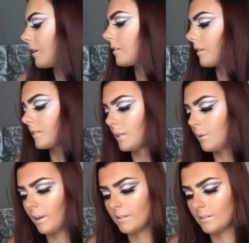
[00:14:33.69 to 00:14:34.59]
this. I'll see
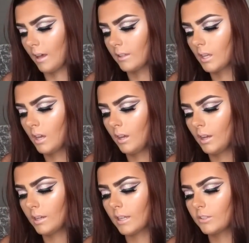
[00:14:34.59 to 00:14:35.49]
what it says.
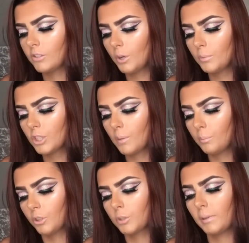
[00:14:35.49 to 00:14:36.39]
It says dome shape
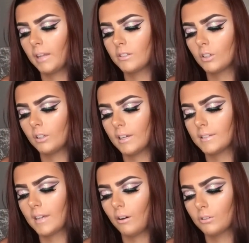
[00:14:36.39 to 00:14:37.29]
brush blends colour
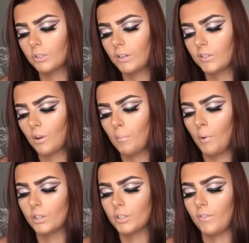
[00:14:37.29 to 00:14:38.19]
into outer crease for a
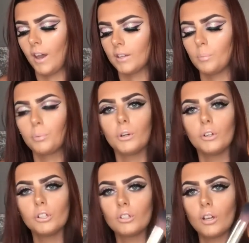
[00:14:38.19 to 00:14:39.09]
more defined
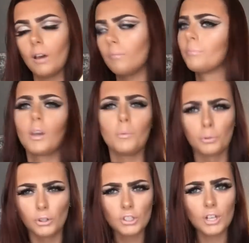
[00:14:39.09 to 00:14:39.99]
brush,
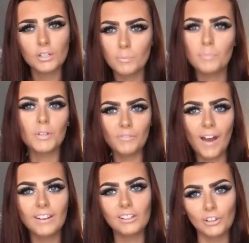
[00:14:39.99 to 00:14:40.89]
brush, D
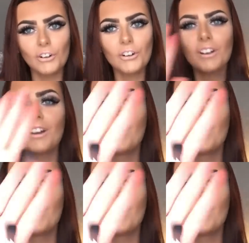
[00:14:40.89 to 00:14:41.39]
defined look.